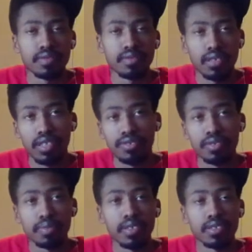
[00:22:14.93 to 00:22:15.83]
Adrian
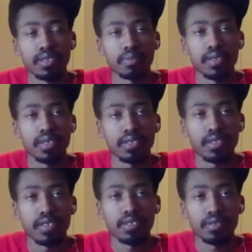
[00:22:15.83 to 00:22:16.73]
Peterson played
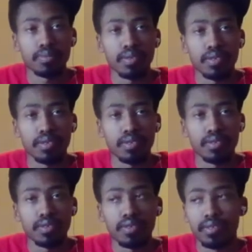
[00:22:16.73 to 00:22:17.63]
yesterday. He looked pretty good.